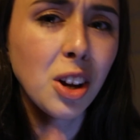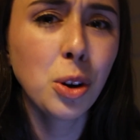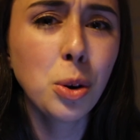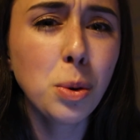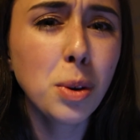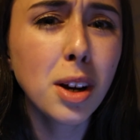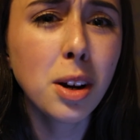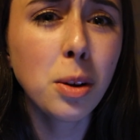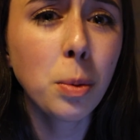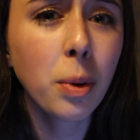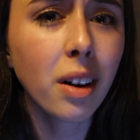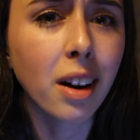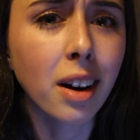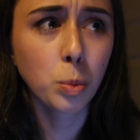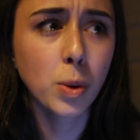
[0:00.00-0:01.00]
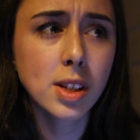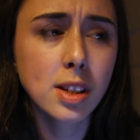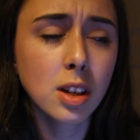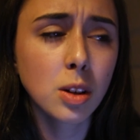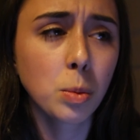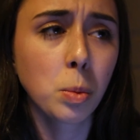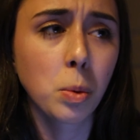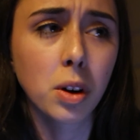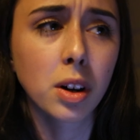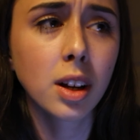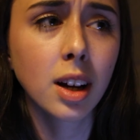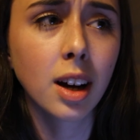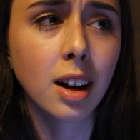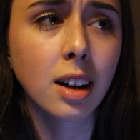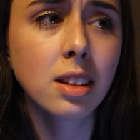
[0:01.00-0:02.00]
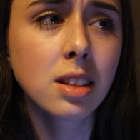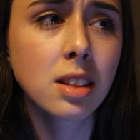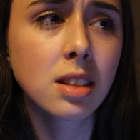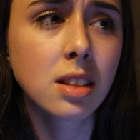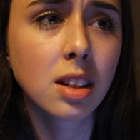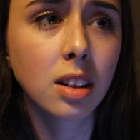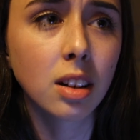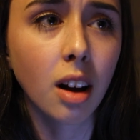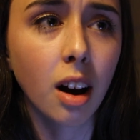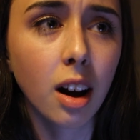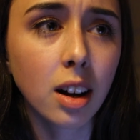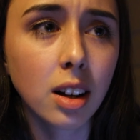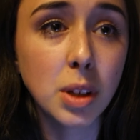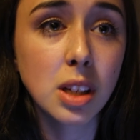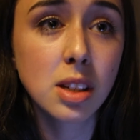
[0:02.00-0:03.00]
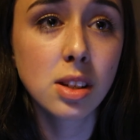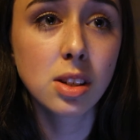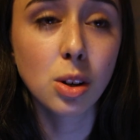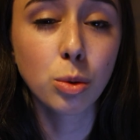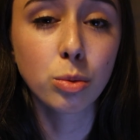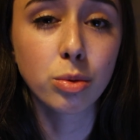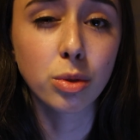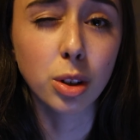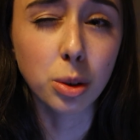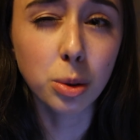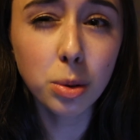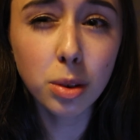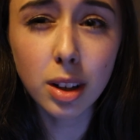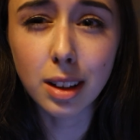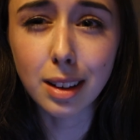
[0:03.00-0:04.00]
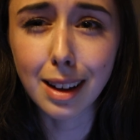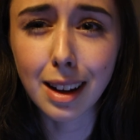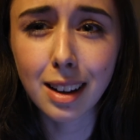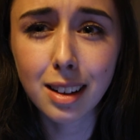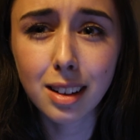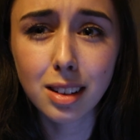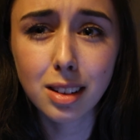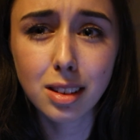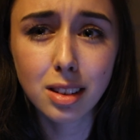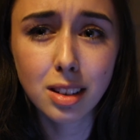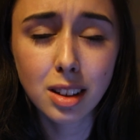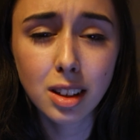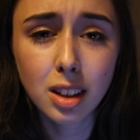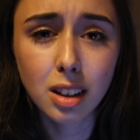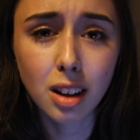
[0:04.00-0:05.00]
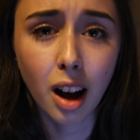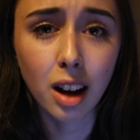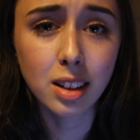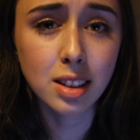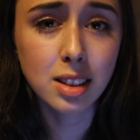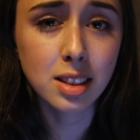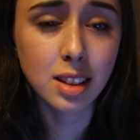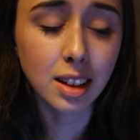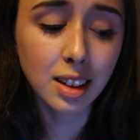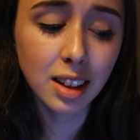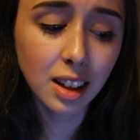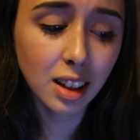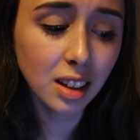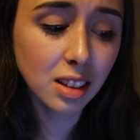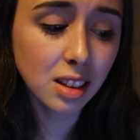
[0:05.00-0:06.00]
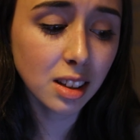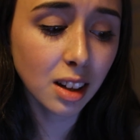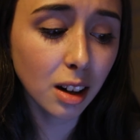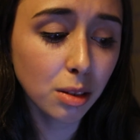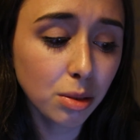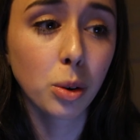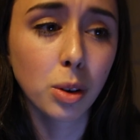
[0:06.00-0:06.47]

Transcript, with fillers: Who did he warn? Was he warning us to not be so rude and like condescending and stuff?